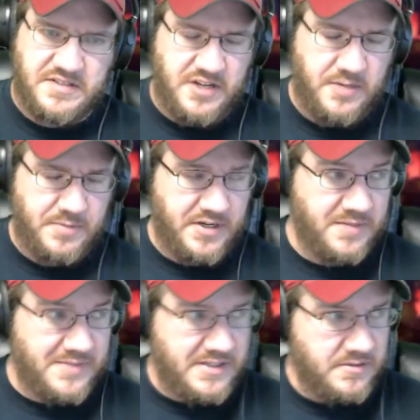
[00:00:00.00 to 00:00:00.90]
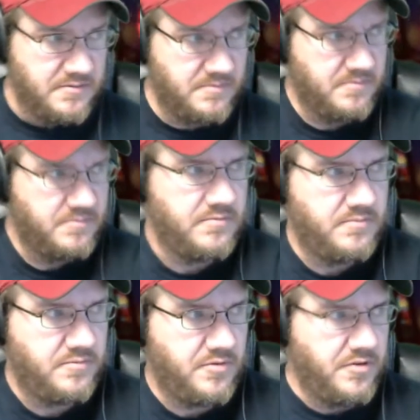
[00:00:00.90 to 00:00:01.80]
up and coming
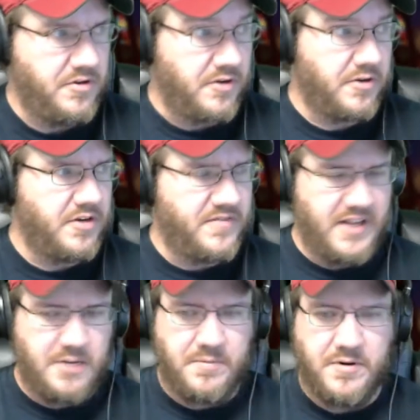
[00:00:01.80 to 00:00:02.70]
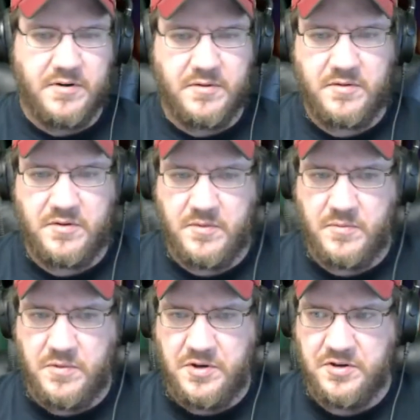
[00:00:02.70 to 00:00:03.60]
younger developer, you know,
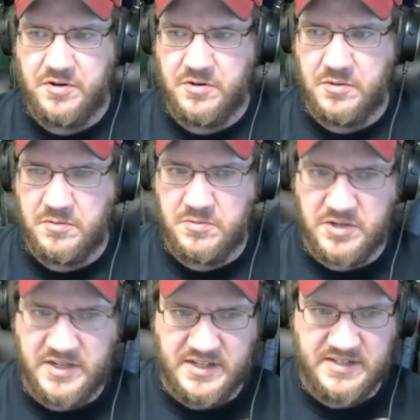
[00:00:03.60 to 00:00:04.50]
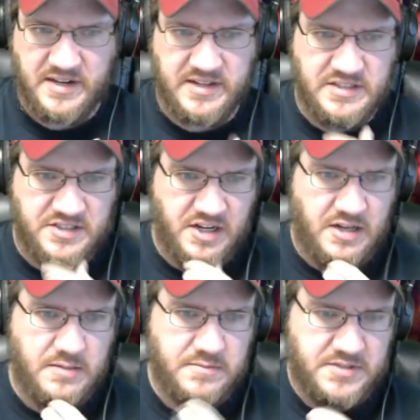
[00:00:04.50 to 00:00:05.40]
when you're looking at taking
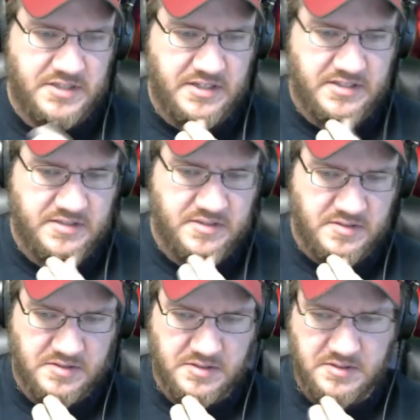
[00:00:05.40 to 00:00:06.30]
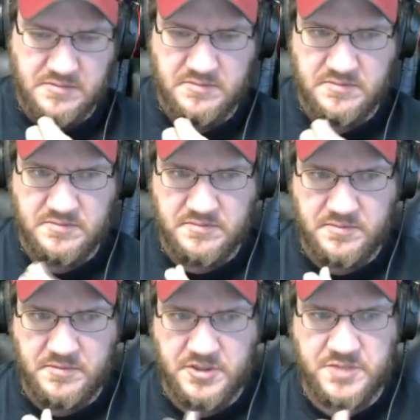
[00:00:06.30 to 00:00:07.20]
jobs in,
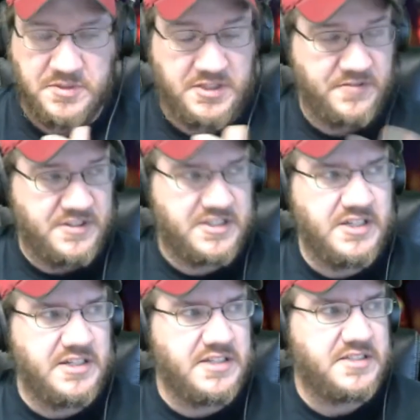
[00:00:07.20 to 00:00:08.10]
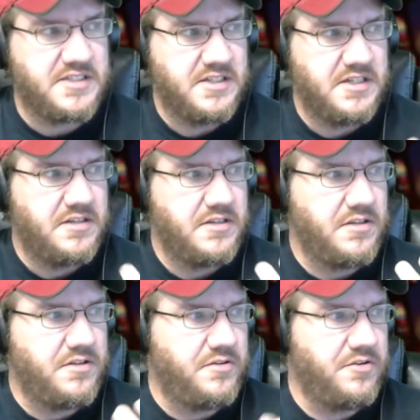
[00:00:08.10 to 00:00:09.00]
you know, specific cities,
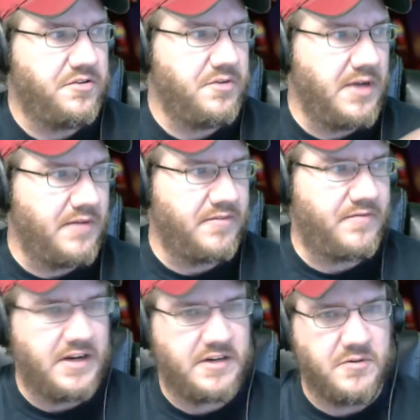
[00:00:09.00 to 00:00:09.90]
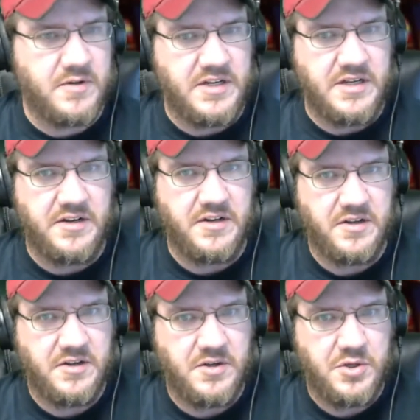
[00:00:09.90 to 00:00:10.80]
you do have to factor in
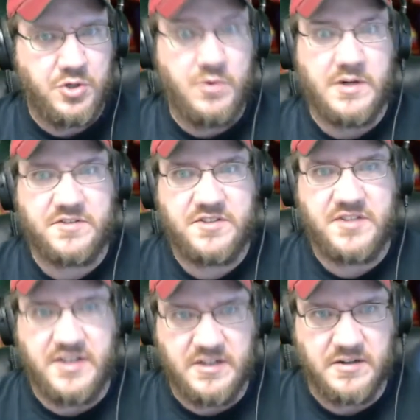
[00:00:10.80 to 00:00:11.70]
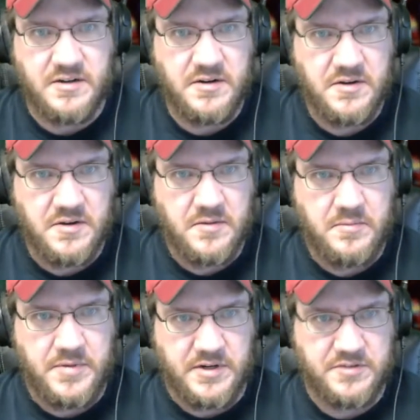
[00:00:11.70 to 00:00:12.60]
who else is there,
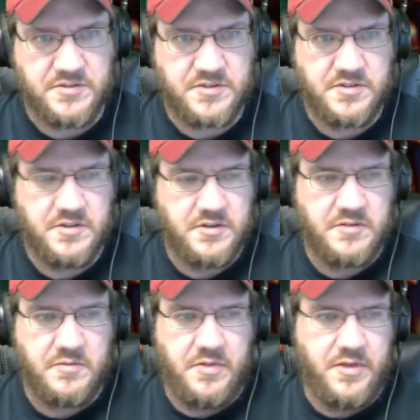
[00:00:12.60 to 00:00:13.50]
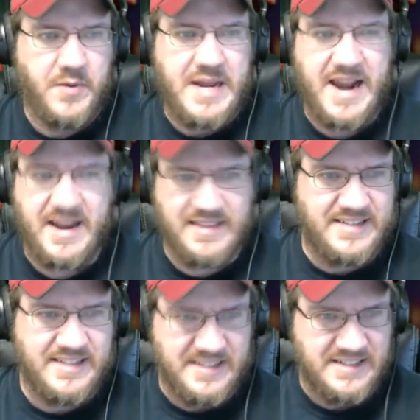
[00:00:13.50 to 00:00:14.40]
because the
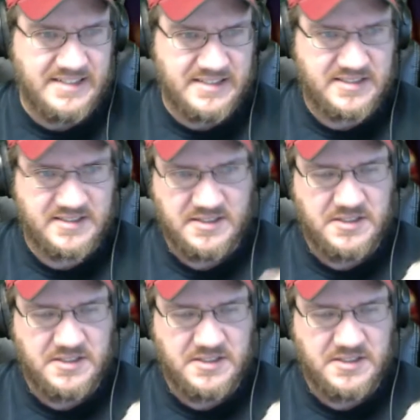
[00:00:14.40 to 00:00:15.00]
reality is